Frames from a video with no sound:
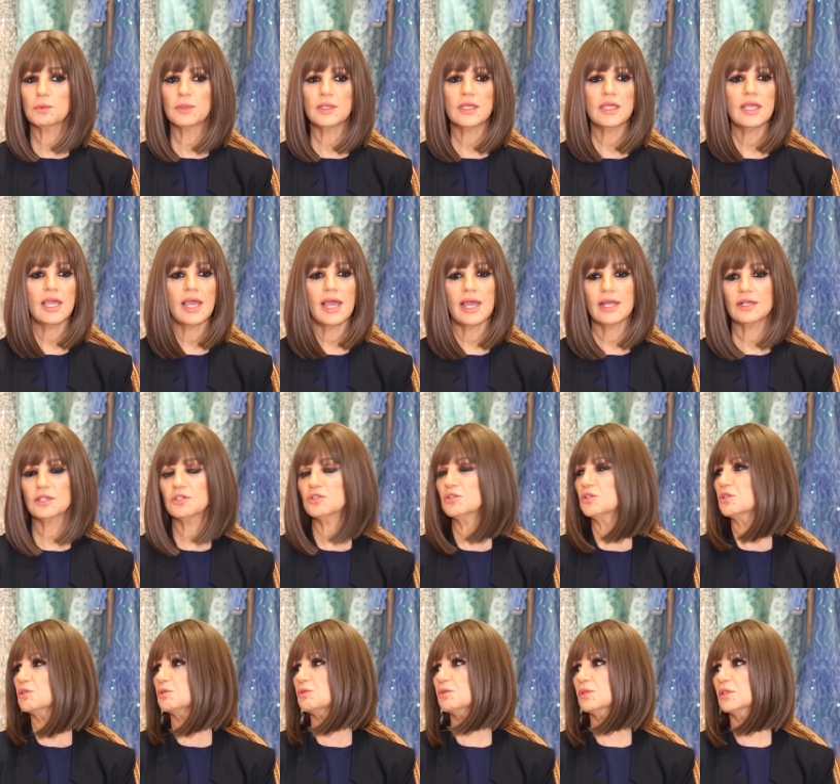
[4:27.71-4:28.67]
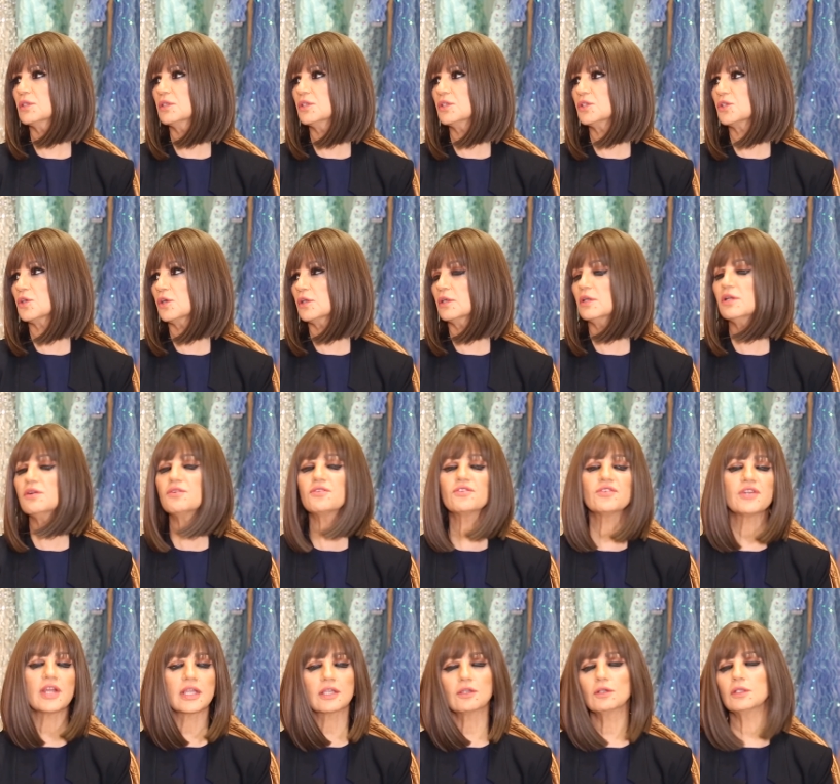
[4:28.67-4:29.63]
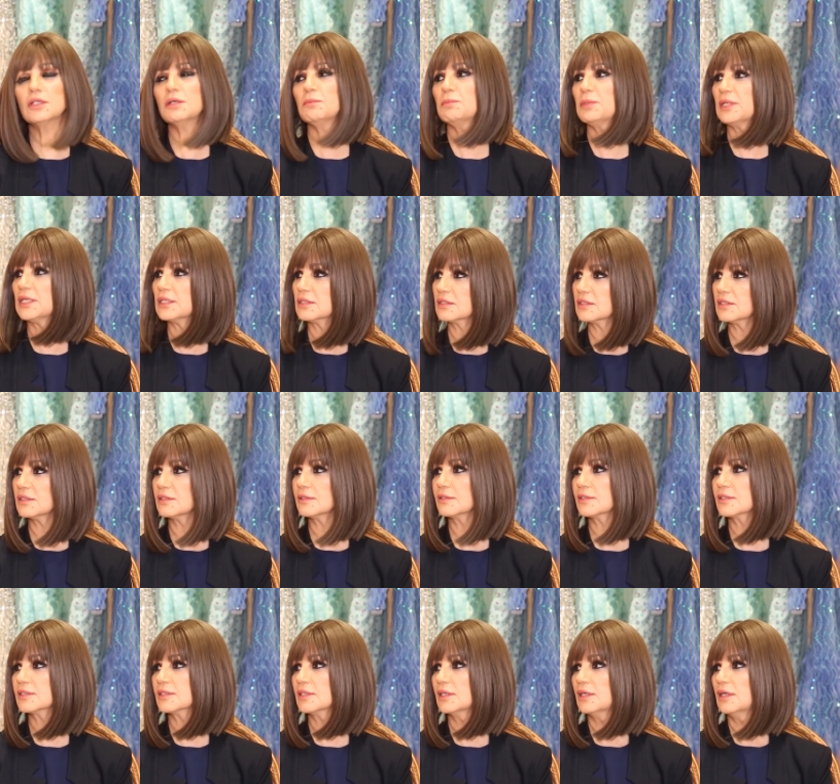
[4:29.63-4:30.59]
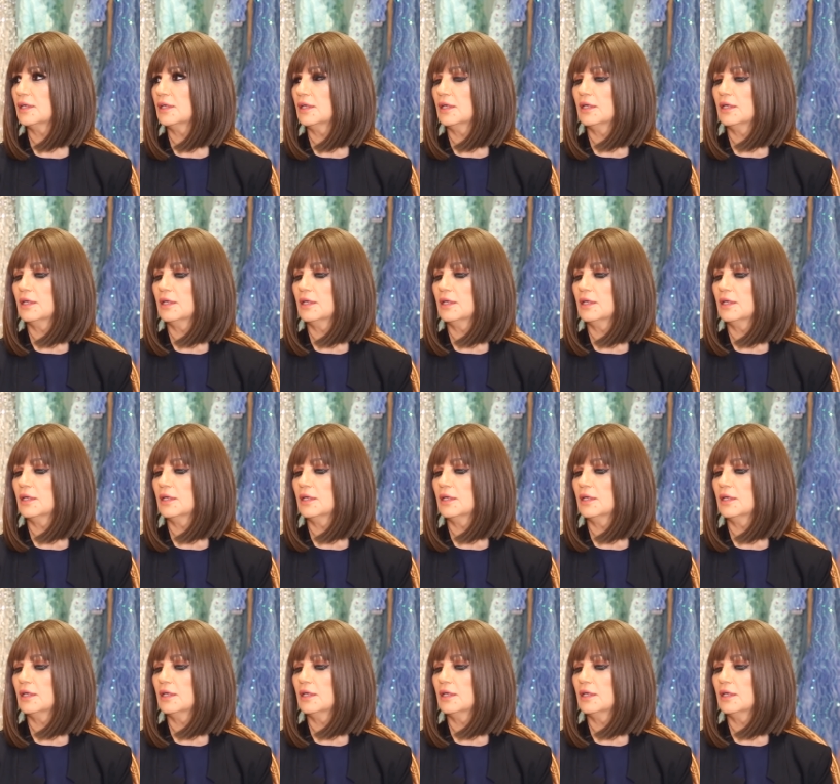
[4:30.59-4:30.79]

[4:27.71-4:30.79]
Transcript: we had to do this on a regular basis.